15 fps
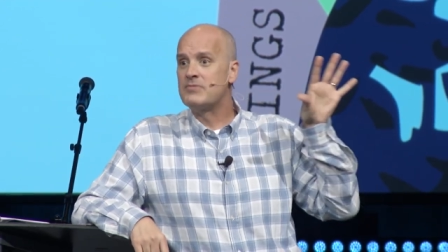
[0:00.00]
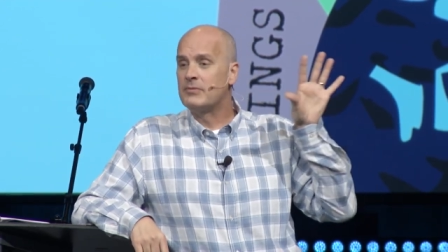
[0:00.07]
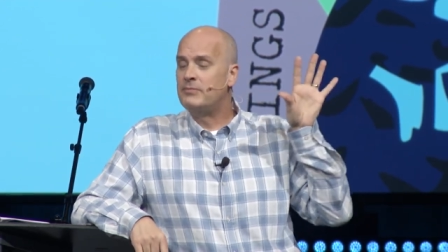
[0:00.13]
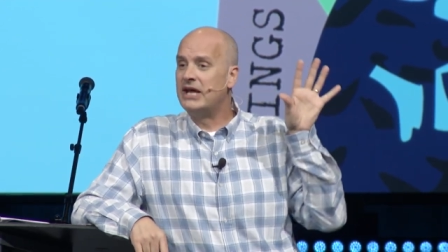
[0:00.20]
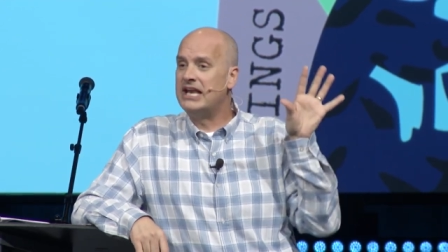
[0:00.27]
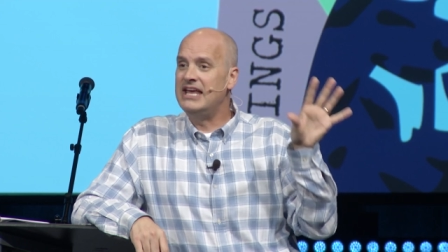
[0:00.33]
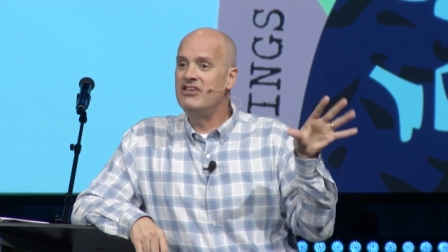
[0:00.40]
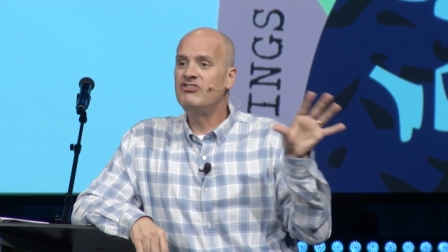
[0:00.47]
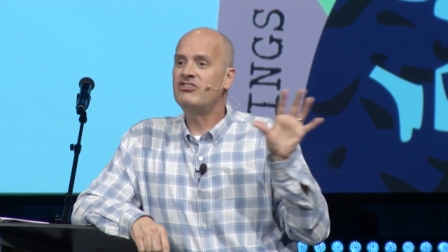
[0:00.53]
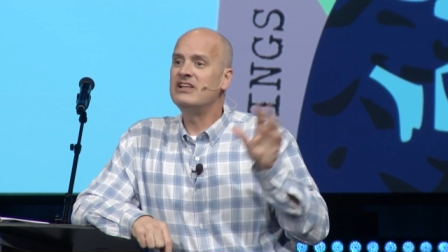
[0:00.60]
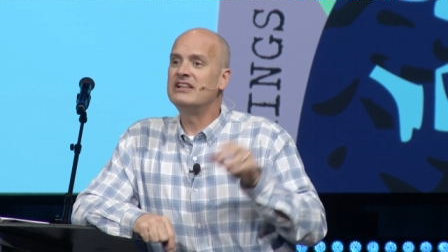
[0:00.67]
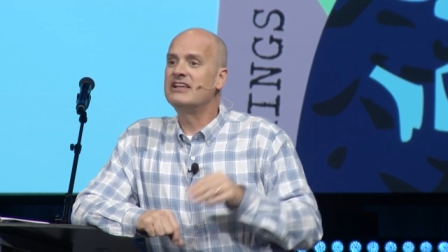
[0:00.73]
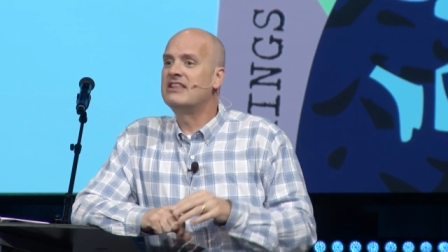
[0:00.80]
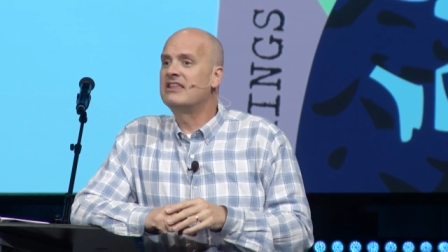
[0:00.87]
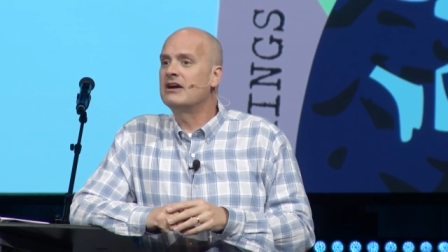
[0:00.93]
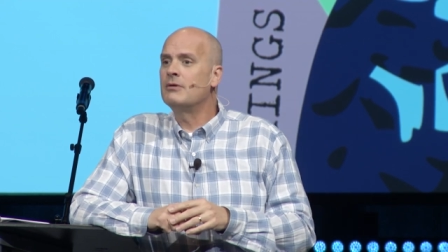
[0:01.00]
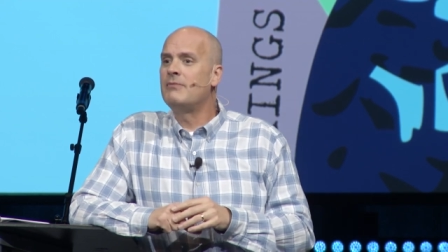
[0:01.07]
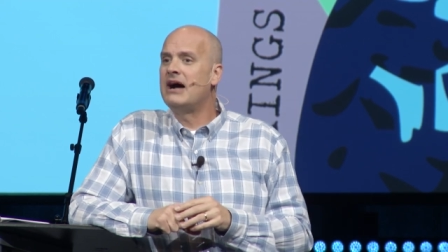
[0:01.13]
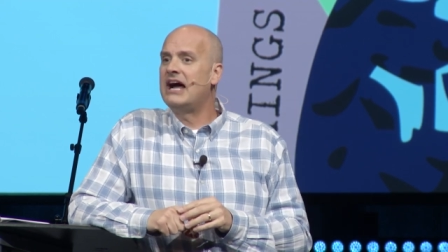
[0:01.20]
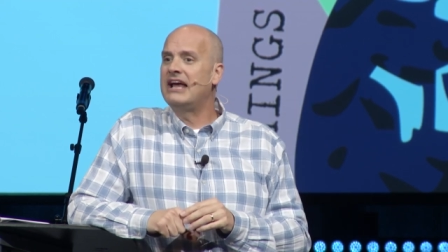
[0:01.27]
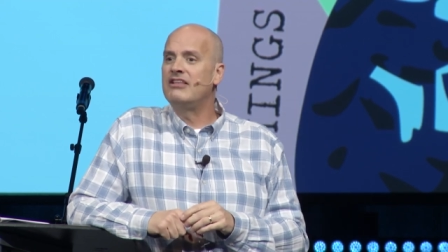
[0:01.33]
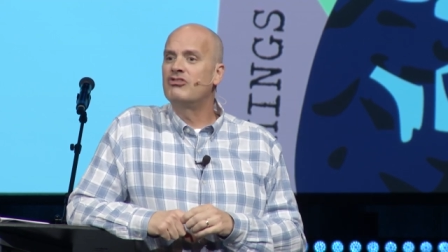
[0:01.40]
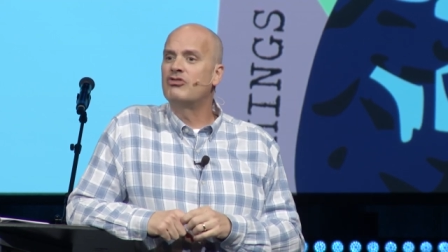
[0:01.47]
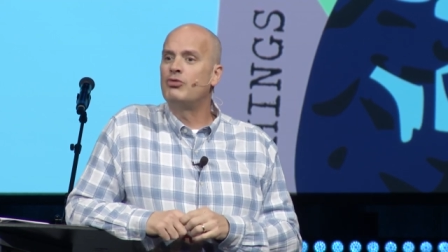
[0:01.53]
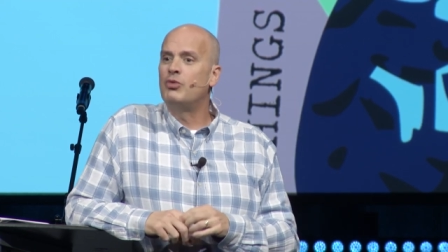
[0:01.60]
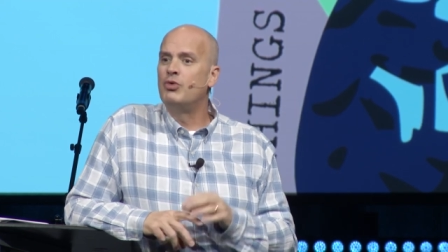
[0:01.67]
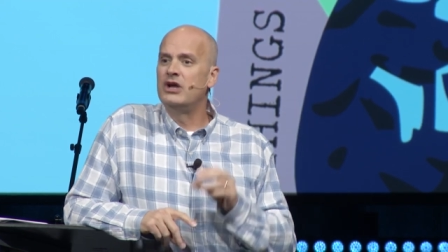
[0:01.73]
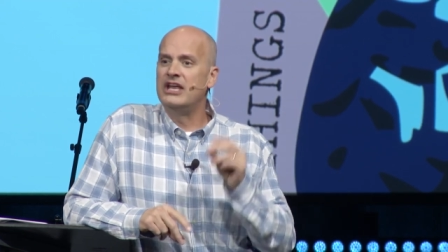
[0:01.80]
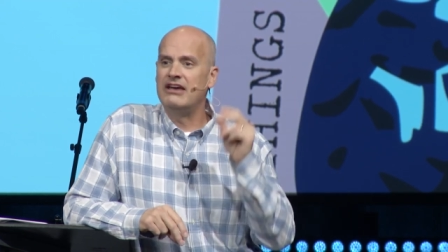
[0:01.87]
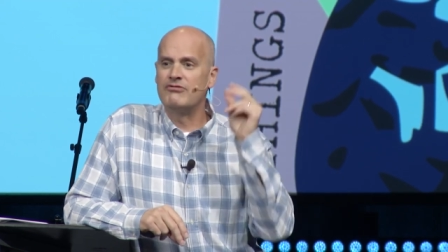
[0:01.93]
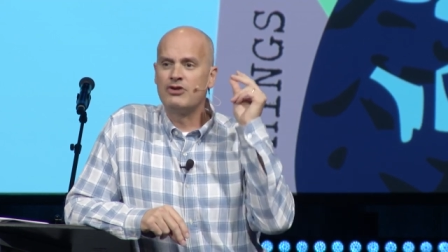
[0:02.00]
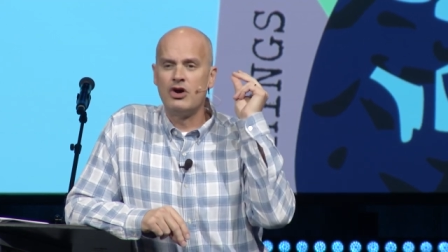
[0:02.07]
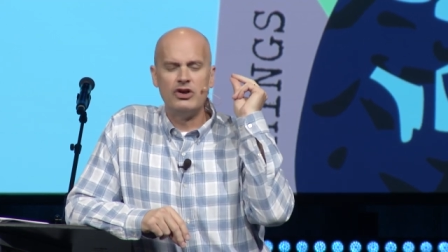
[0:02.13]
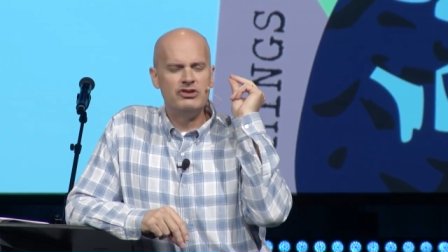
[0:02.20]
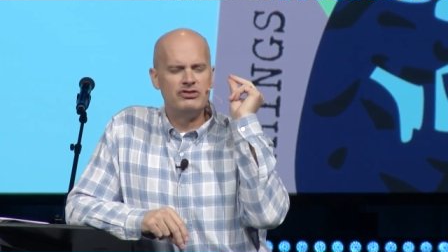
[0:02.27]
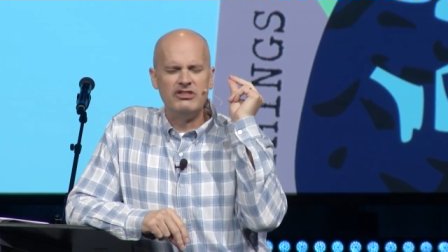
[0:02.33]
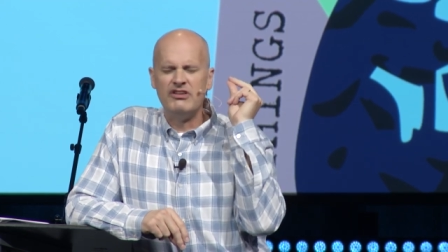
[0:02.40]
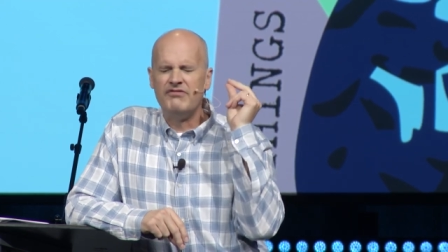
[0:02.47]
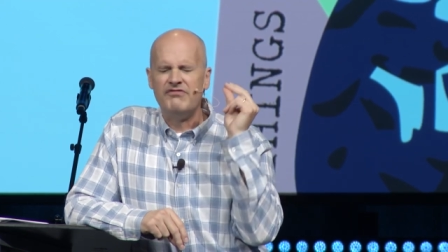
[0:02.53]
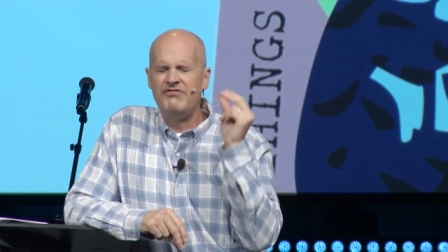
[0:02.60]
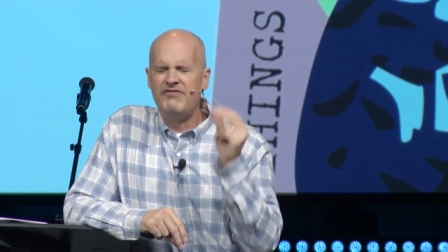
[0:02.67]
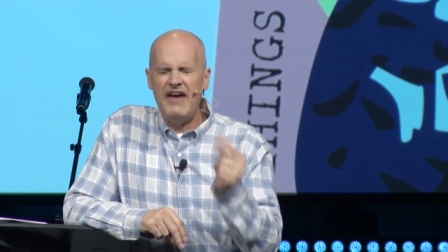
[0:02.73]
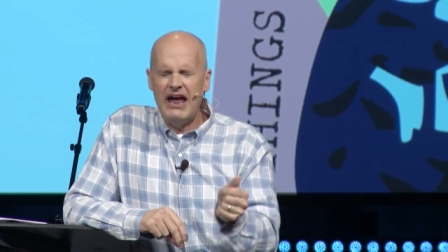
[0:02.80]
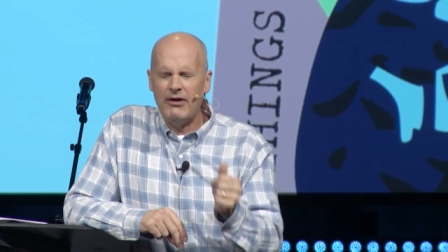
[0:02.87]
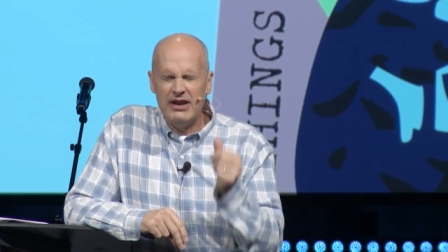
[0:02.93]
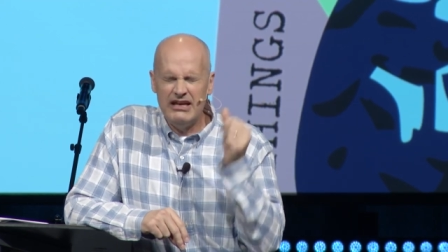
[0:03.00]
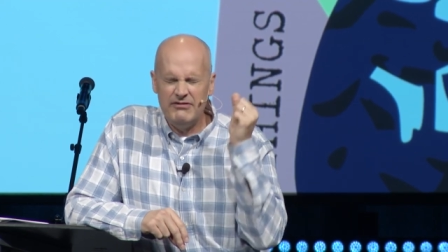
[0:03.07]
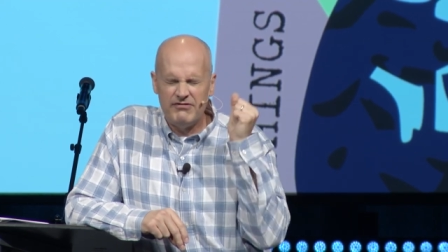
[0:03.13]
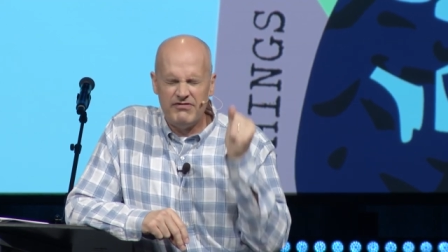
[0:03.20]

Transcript: But instantly their minds would have gone to the very,